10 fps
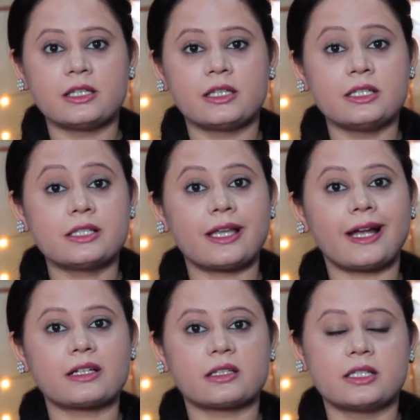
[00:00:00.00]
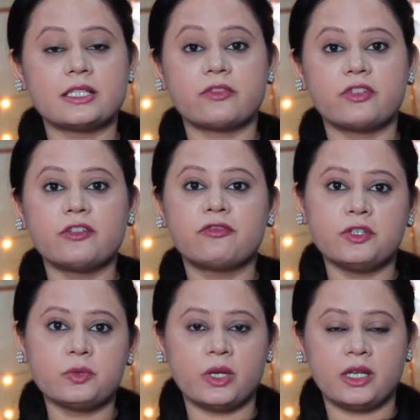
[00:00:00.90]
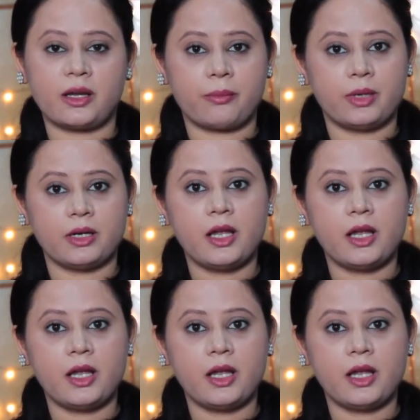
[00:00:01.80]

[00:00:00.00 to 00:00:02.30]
is that these are very few in number.